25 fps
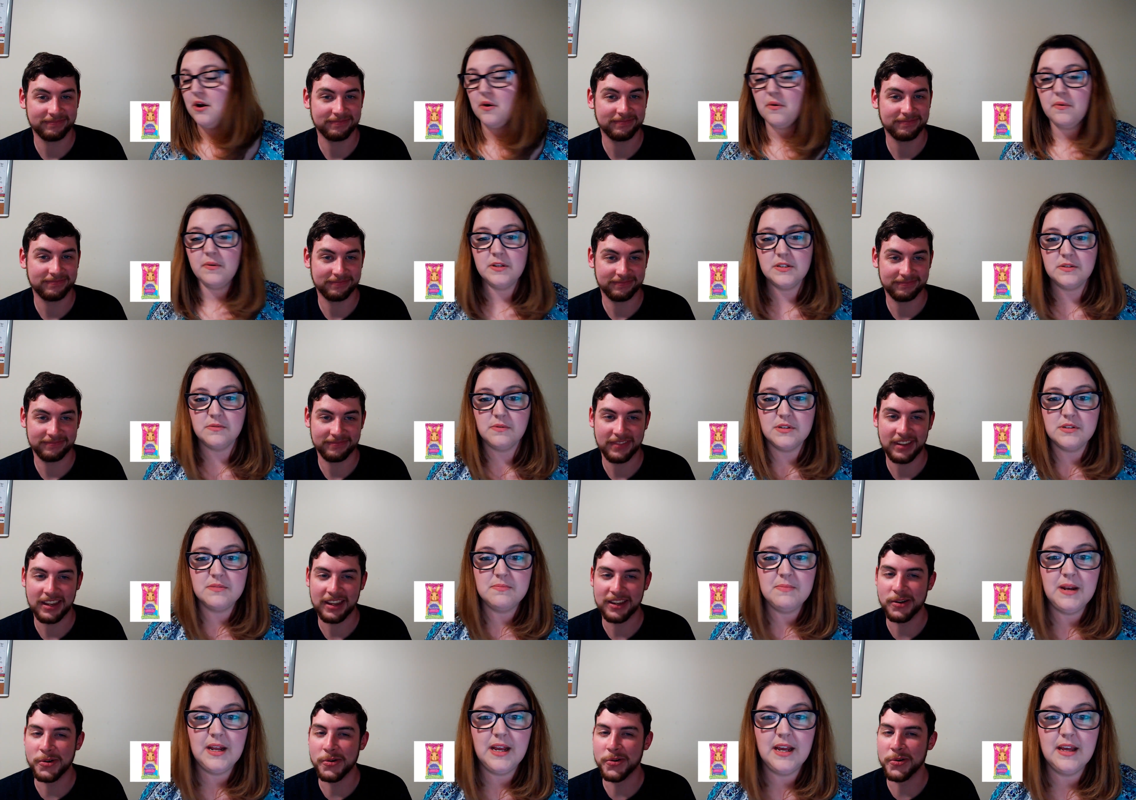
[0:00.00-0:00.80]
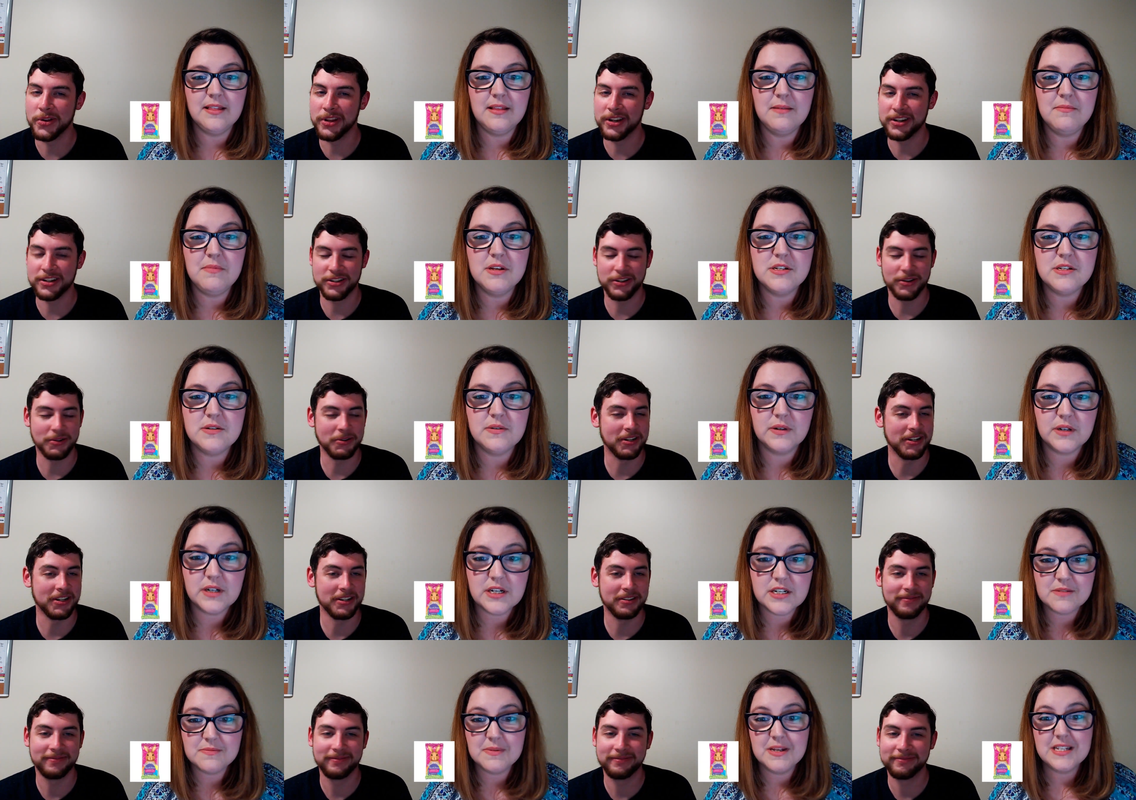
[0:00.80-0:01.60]
Speaker 1: always wants me to oh, get them as so for
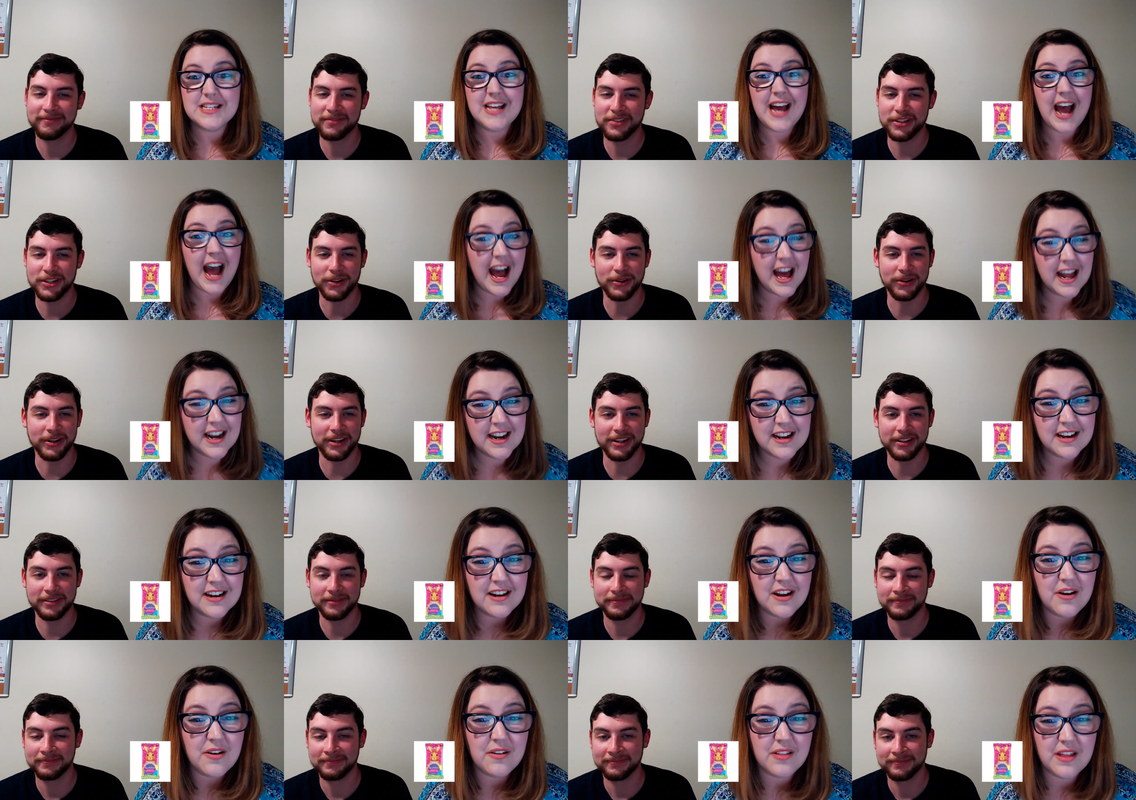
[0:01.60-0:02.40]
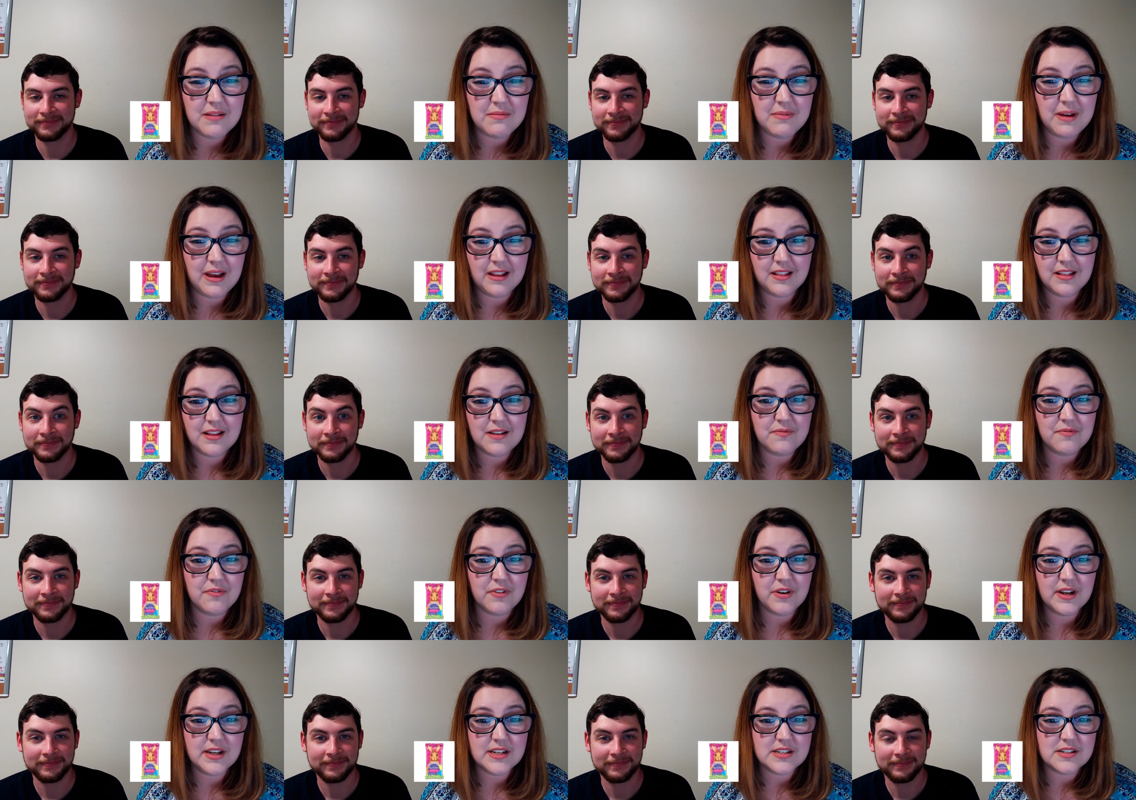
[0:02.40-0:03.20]
good. Christmas. So I good. didn't know they made
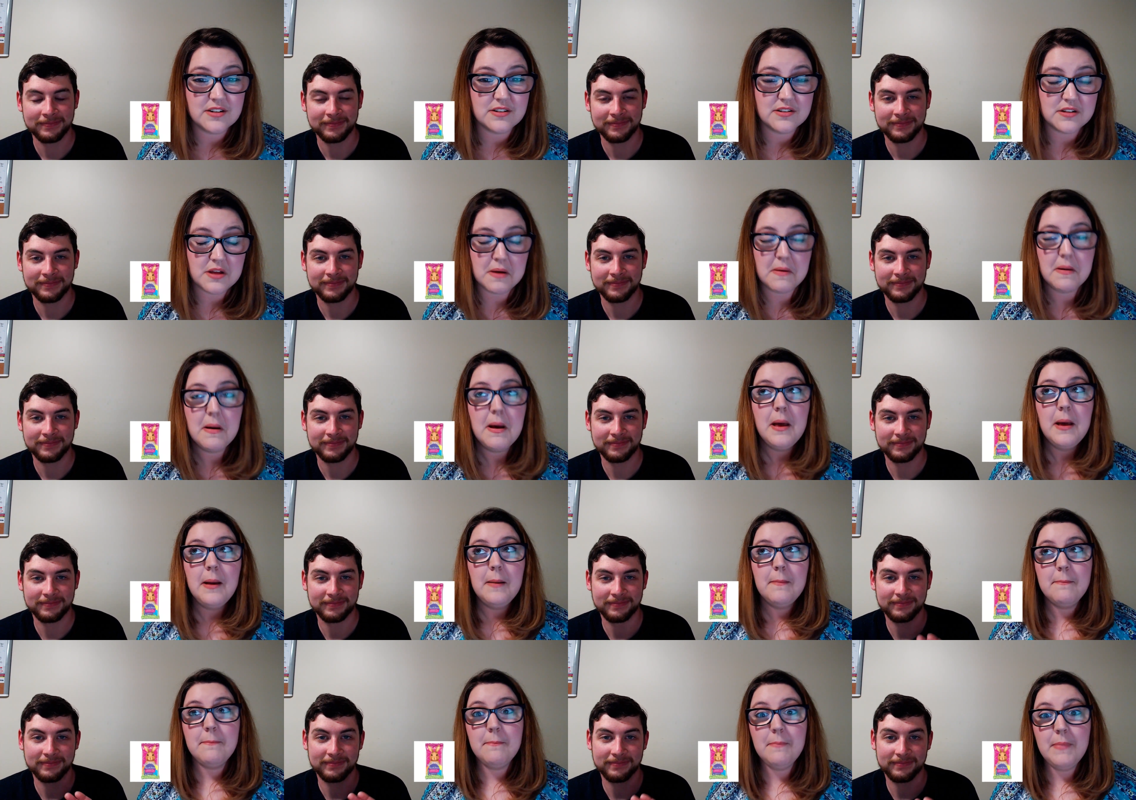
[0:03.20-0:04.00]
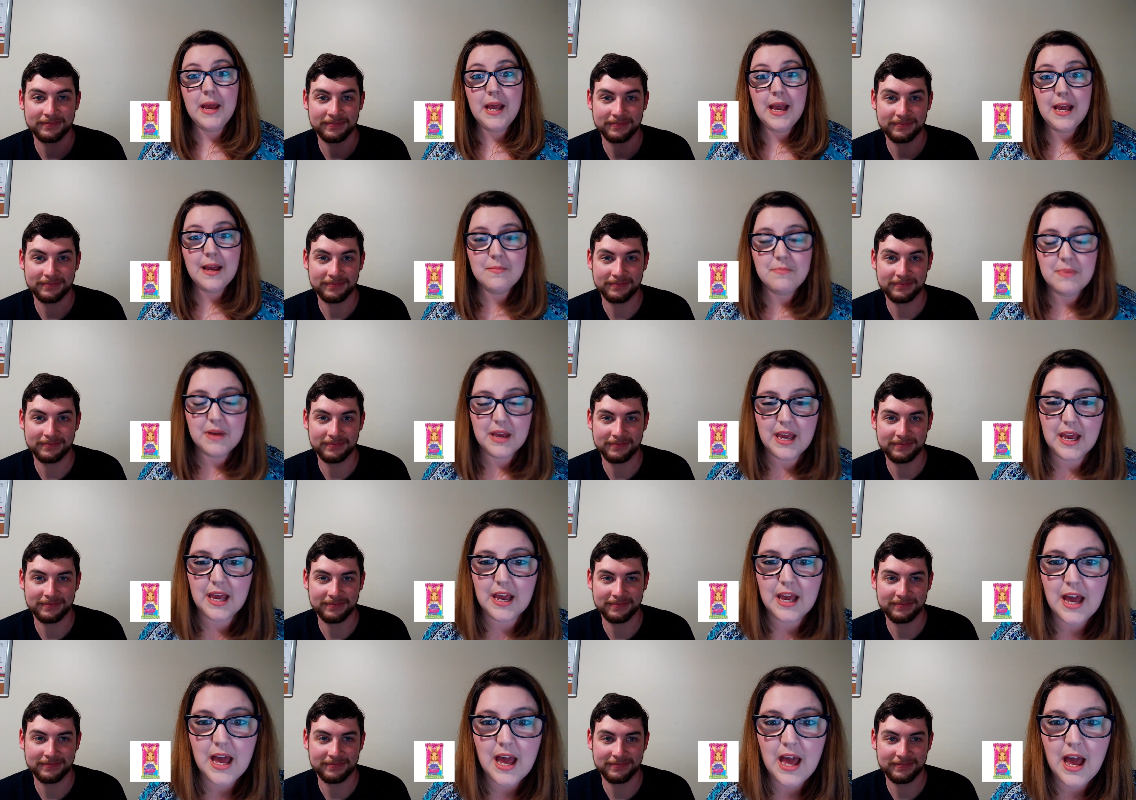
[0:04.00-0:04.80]
them for Easter, so
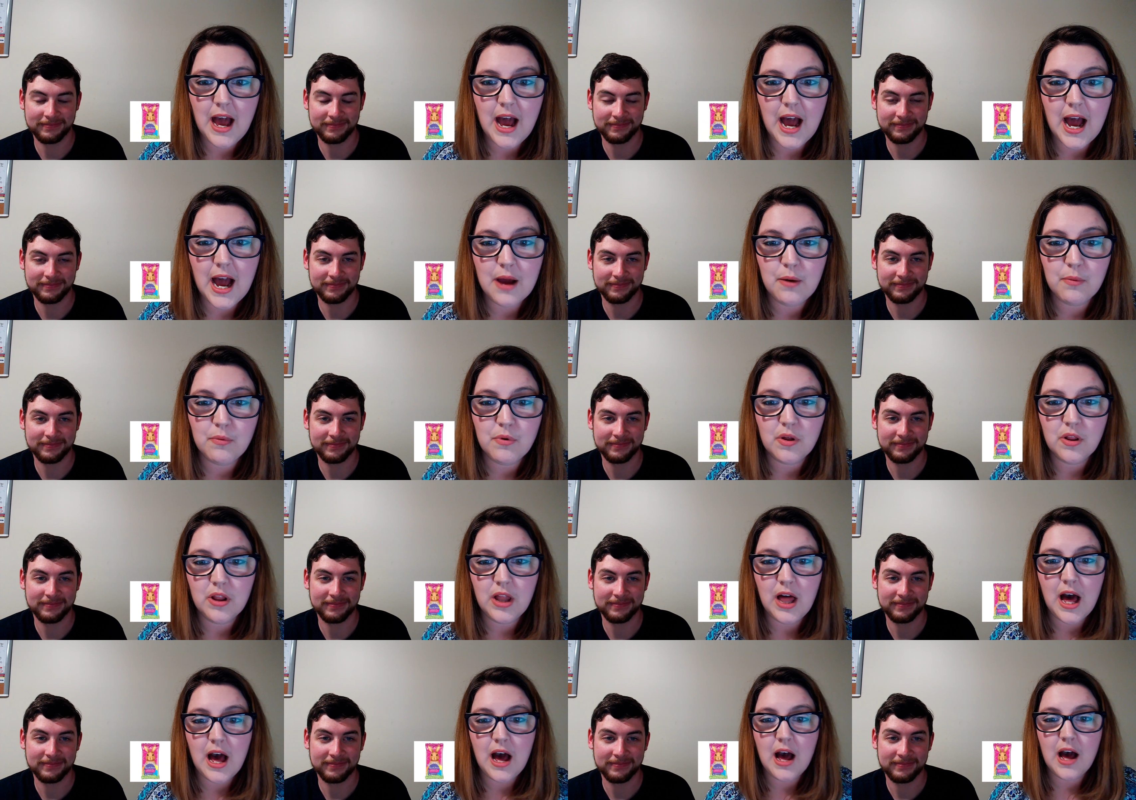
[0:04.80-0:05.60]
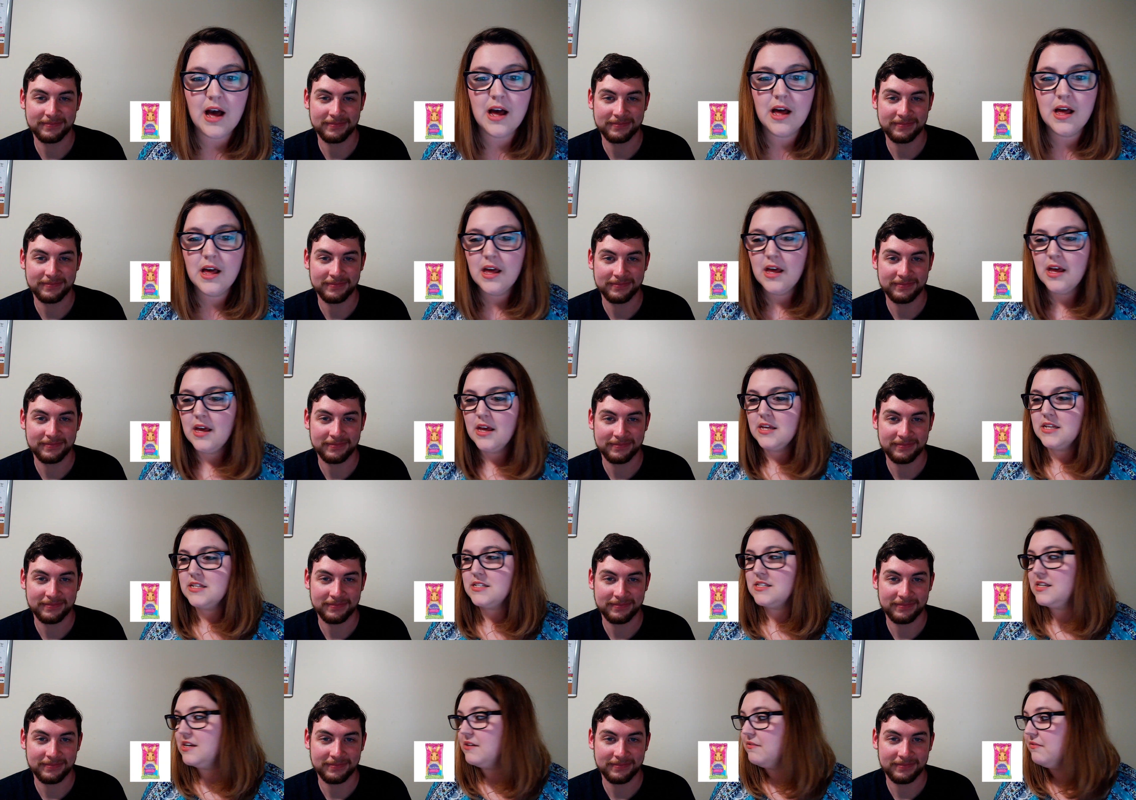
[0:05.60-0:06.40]
maybe I will uh
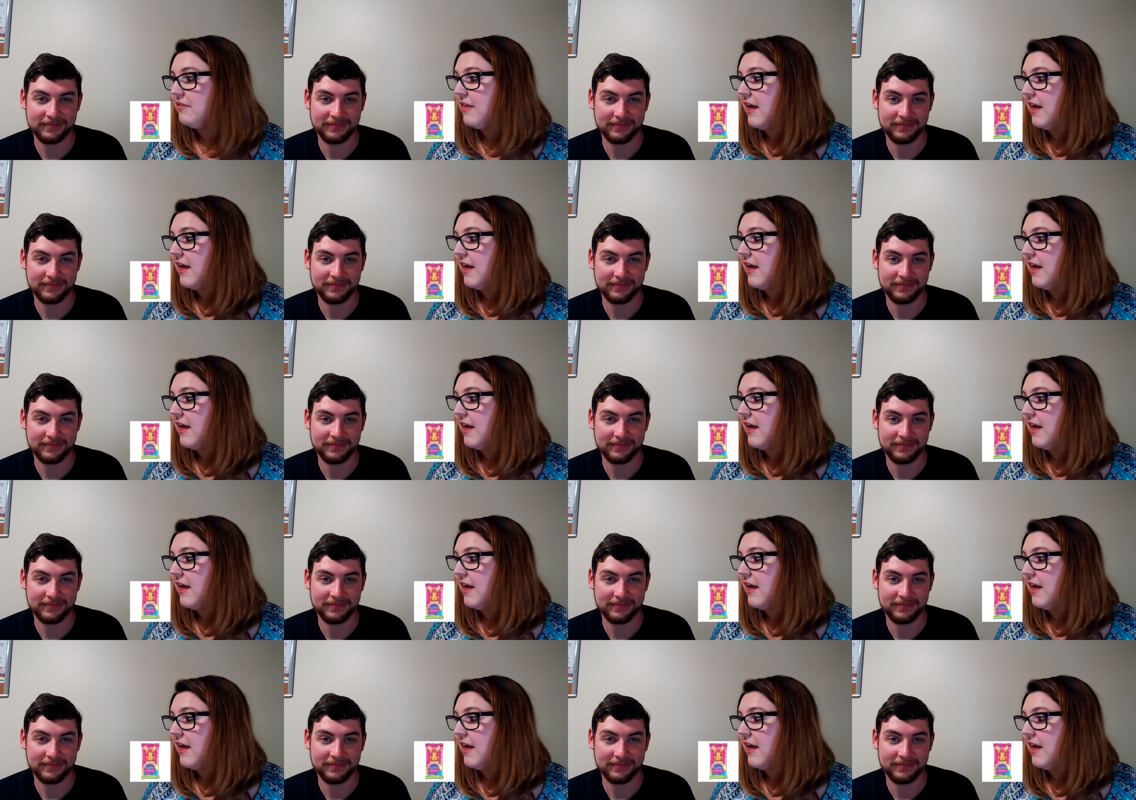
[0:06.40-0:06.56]
see if